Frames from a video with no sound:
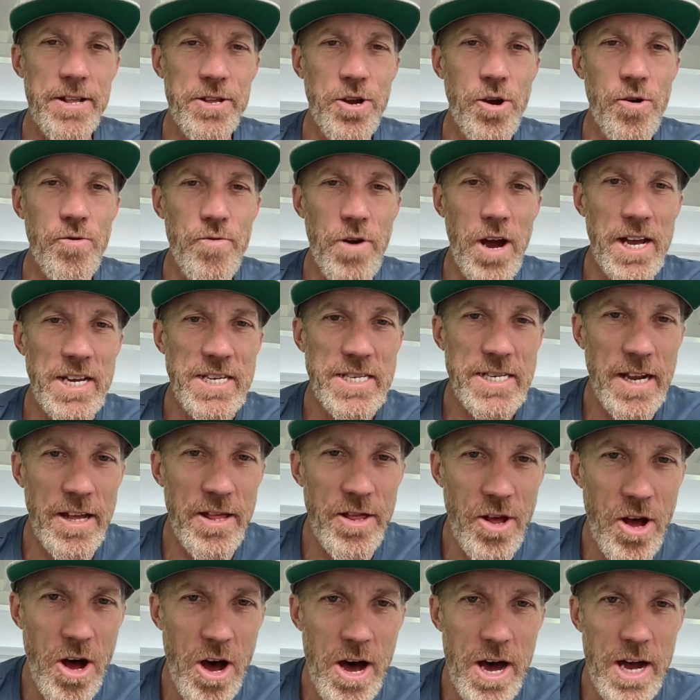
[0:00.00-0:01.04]
No rust
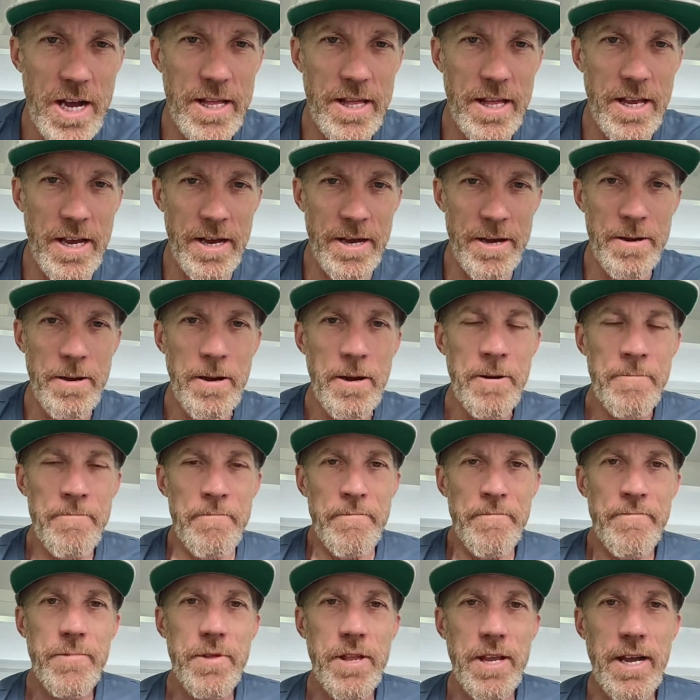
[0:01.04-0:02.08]
along the
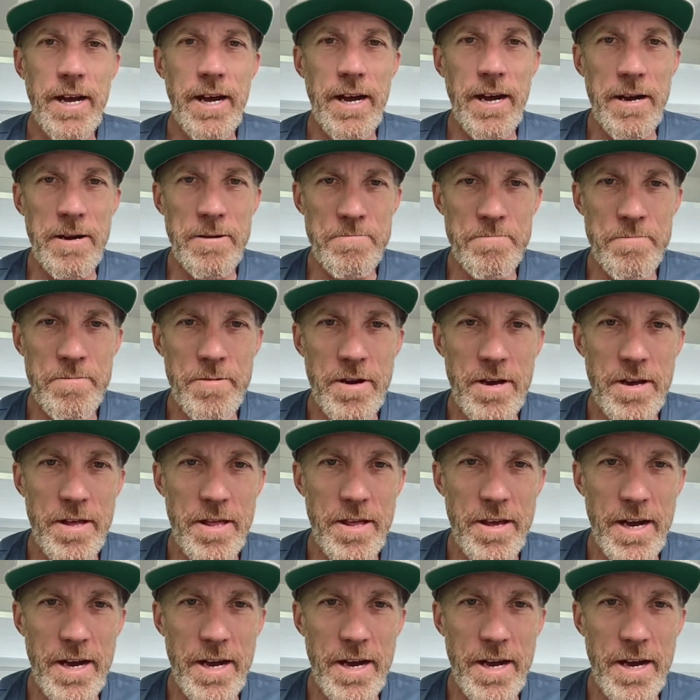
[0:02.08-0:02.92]
bottom